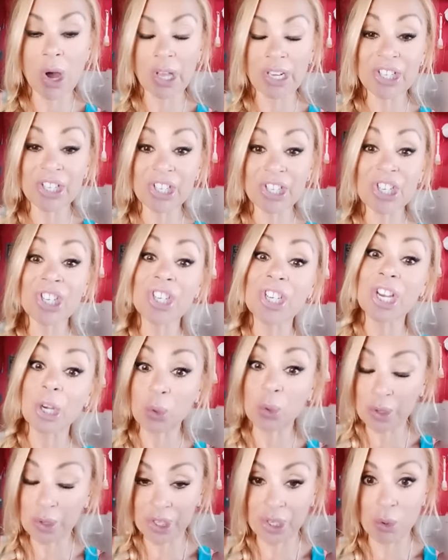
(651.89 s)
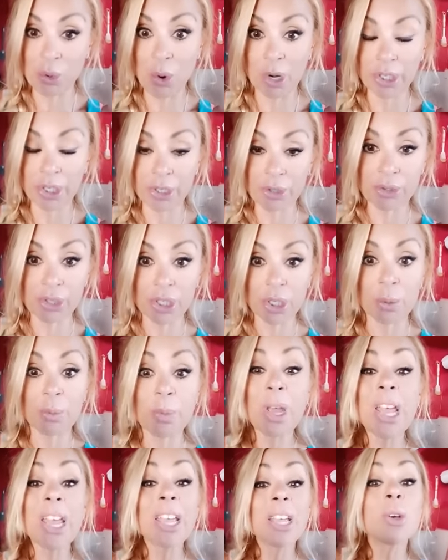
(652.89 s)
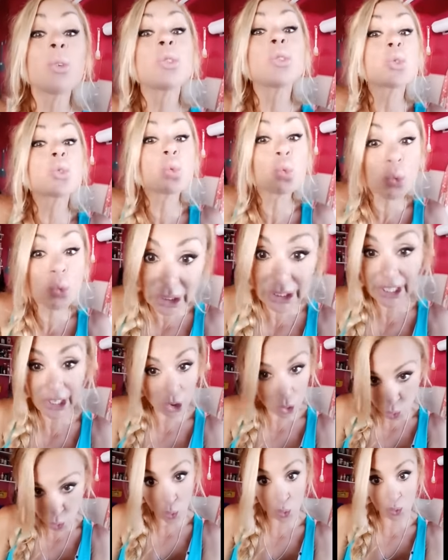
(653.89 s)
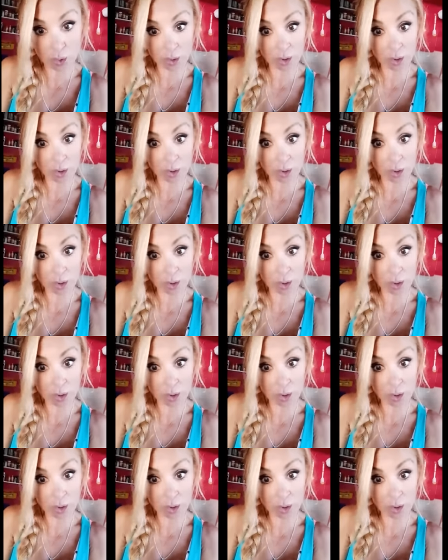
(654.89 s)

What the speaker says: to share with you on YouTube. It was really cool.